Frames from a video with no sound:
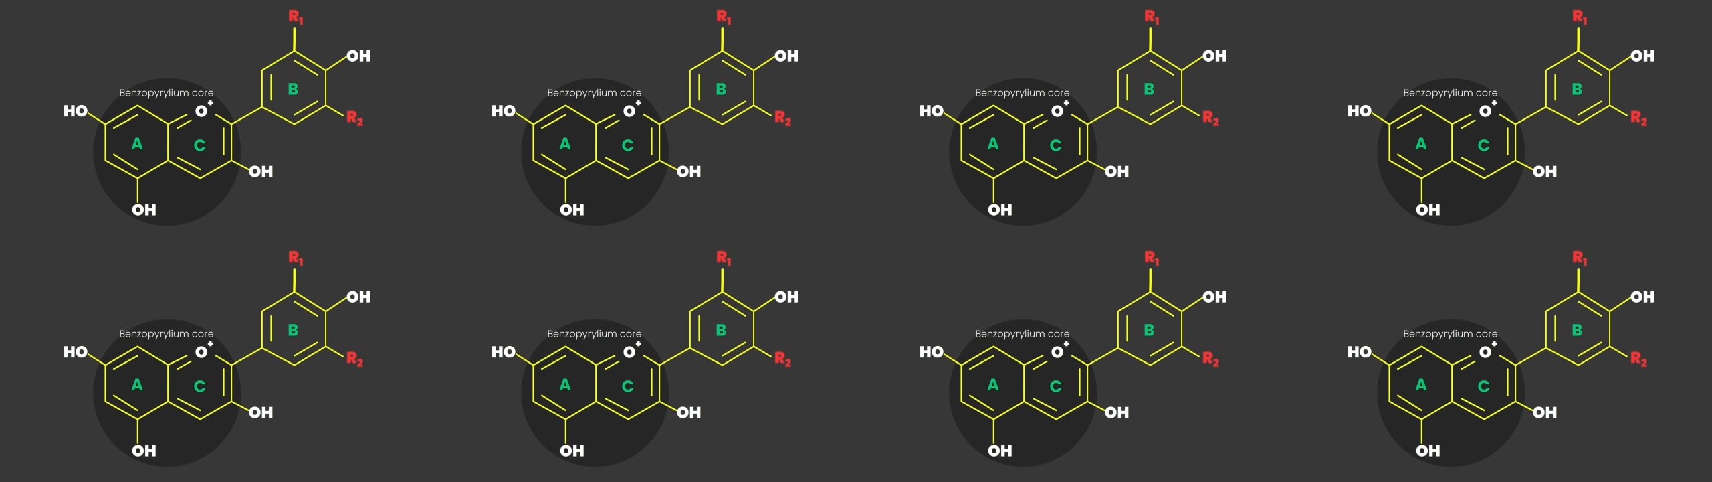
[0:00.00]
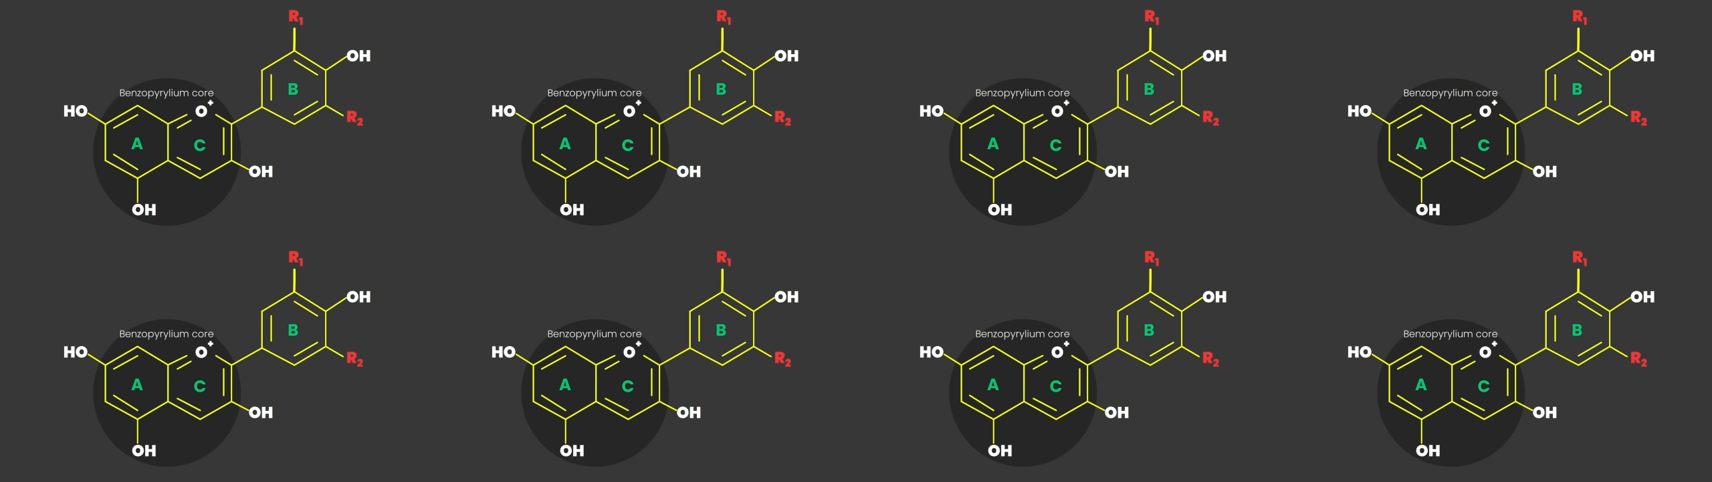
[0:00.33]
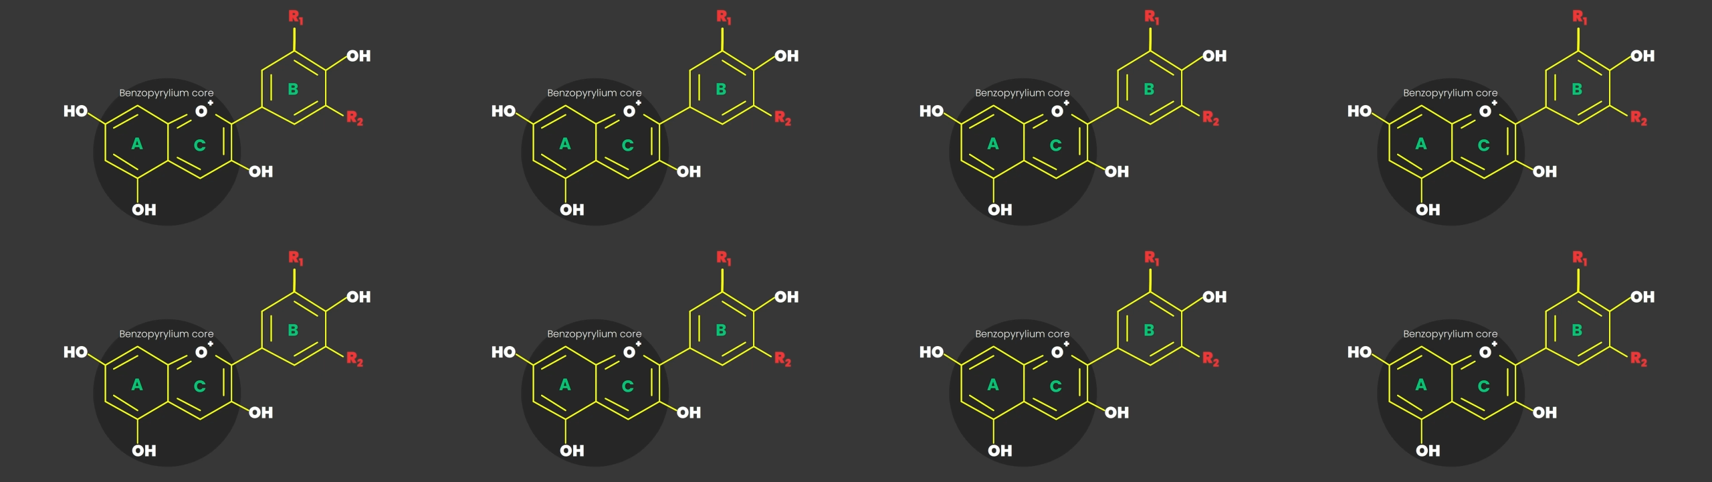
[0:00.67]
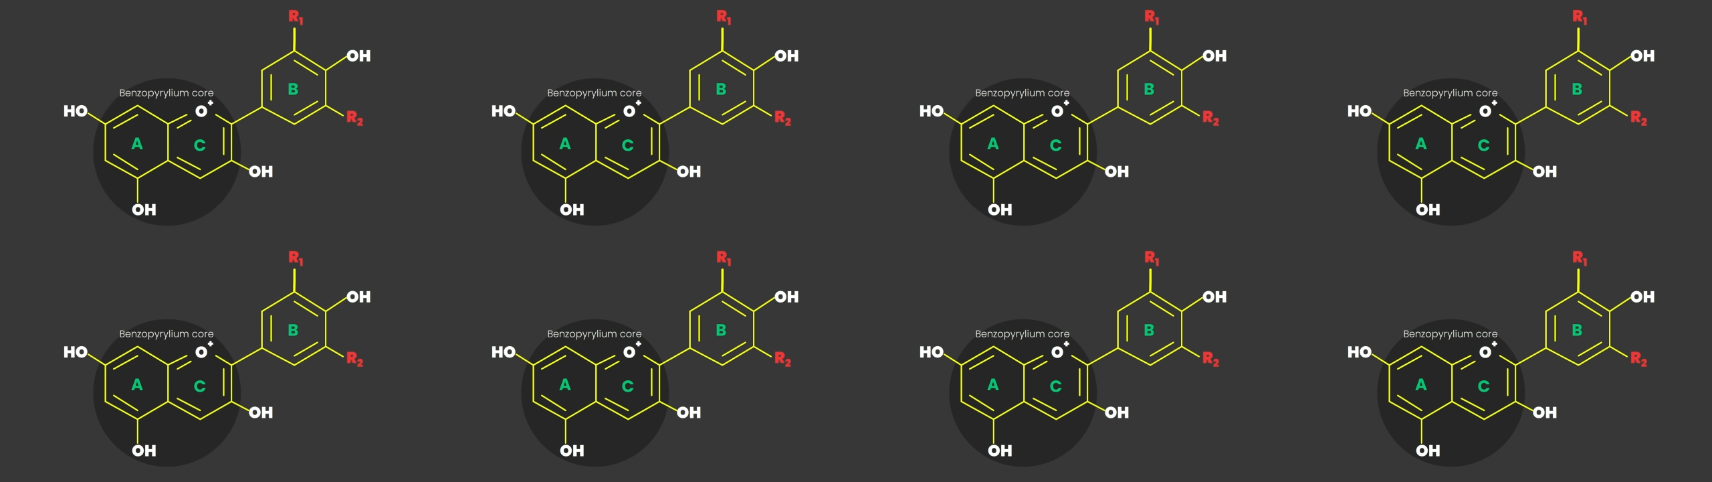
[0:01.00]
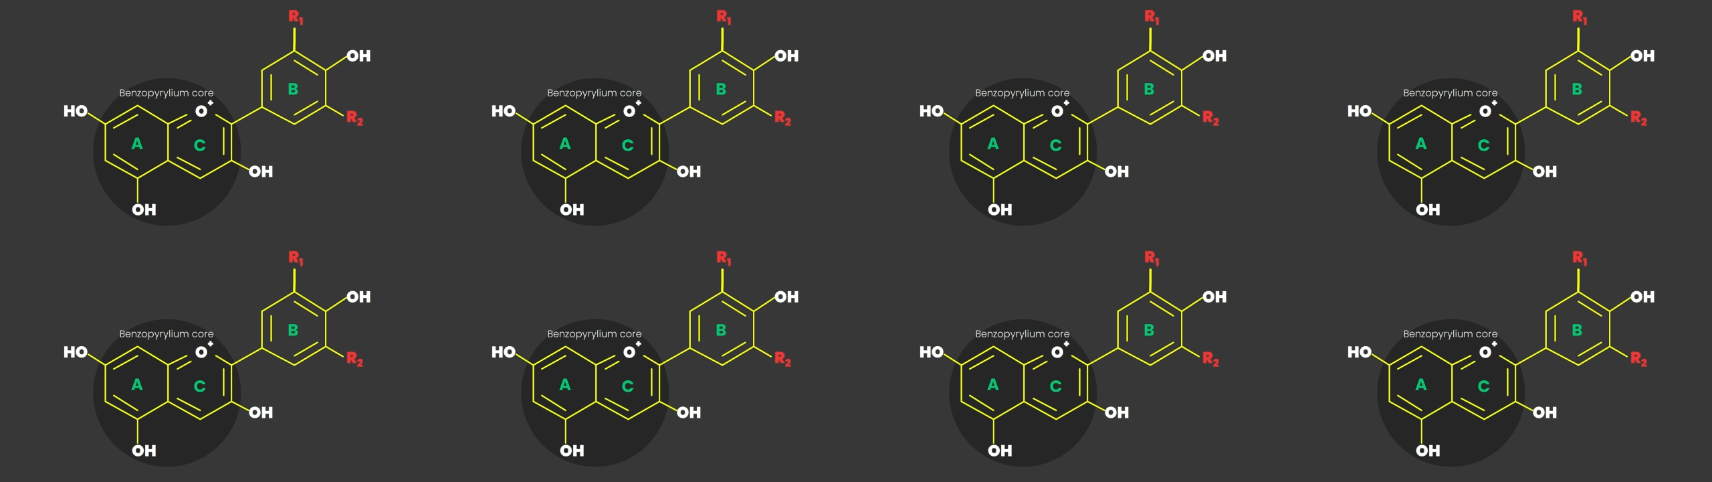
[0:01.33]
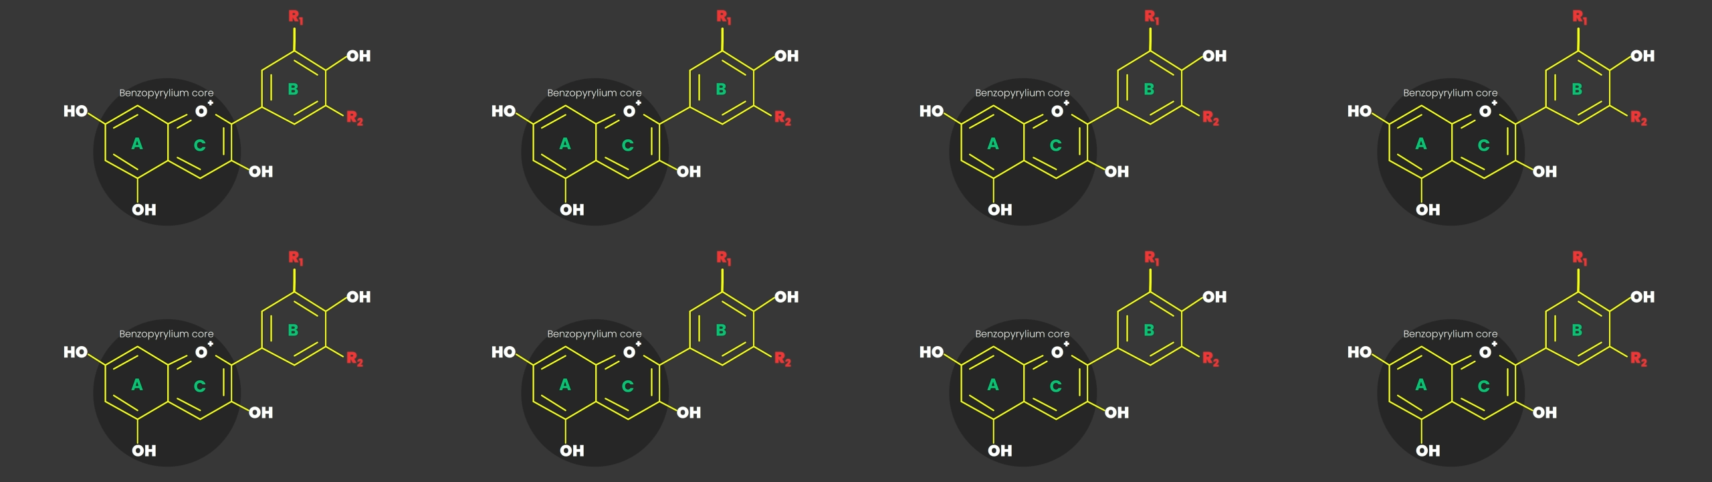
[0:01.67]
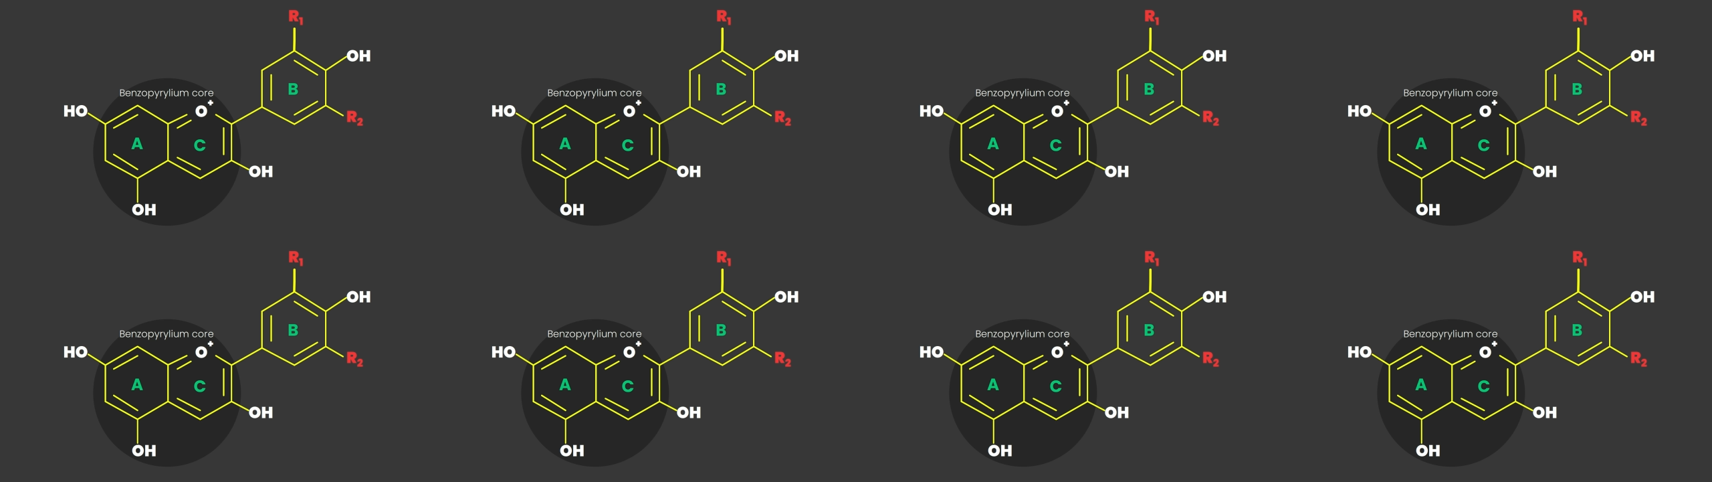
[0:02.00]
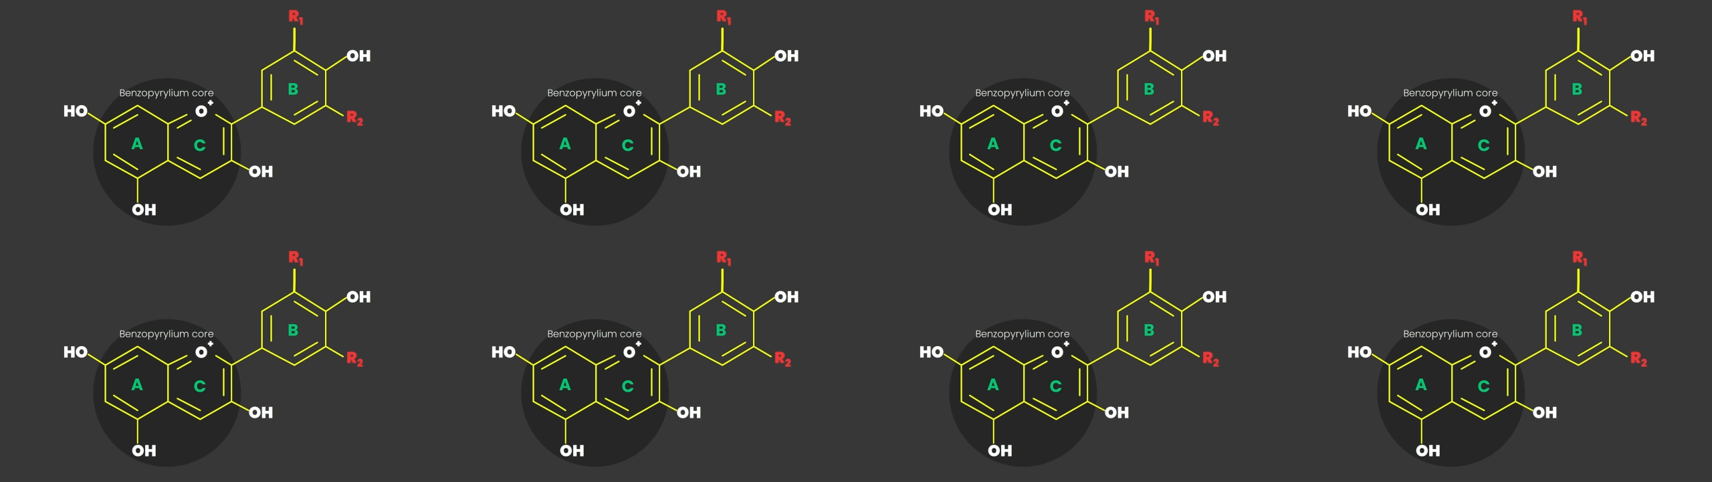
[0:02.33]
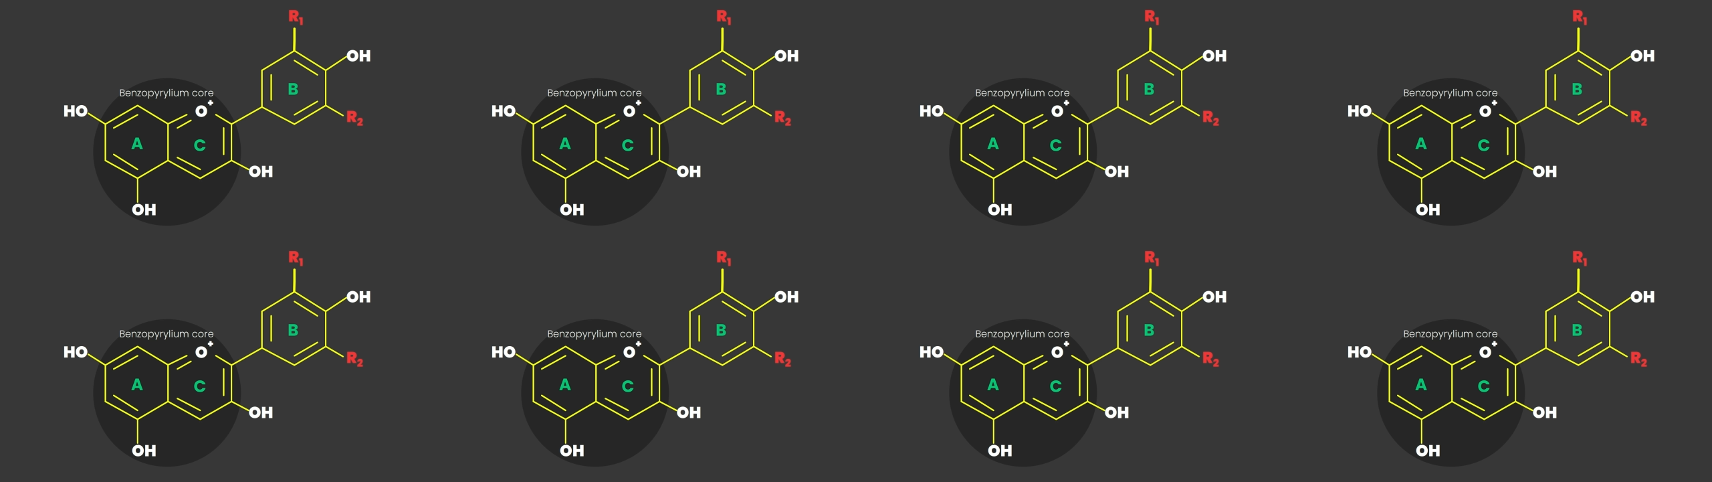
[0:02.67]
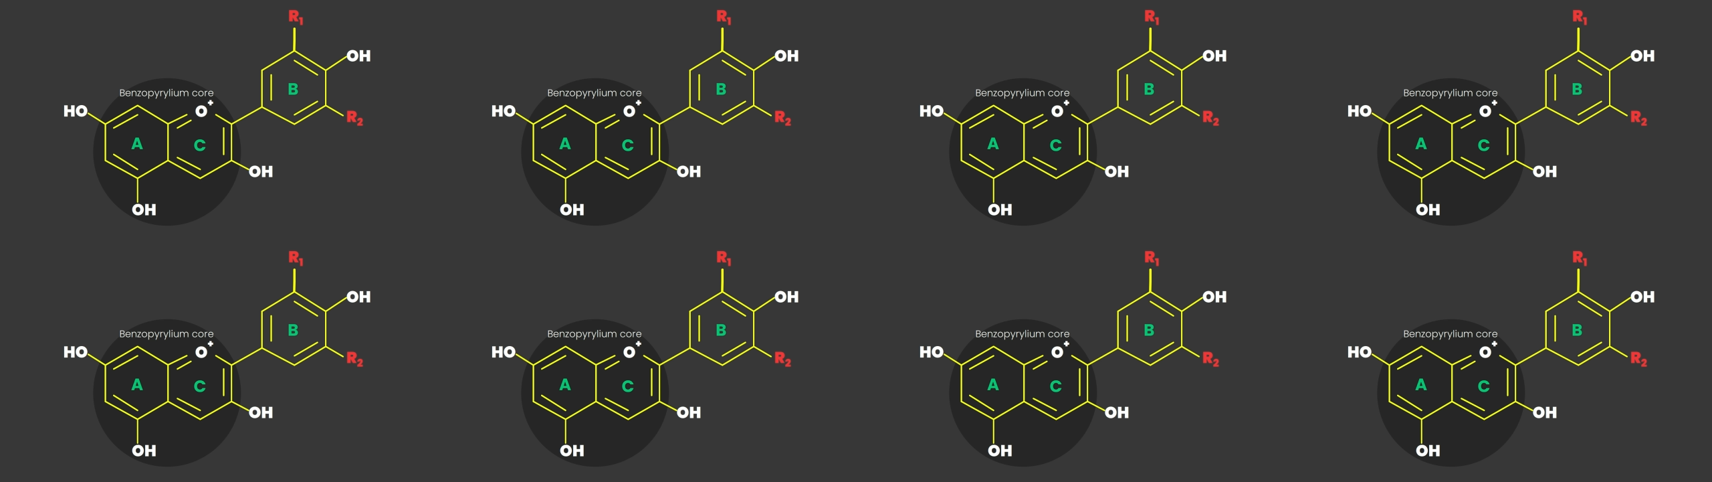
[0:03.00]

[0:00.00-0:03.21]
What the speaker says: No face is visible, so there are no lips to read.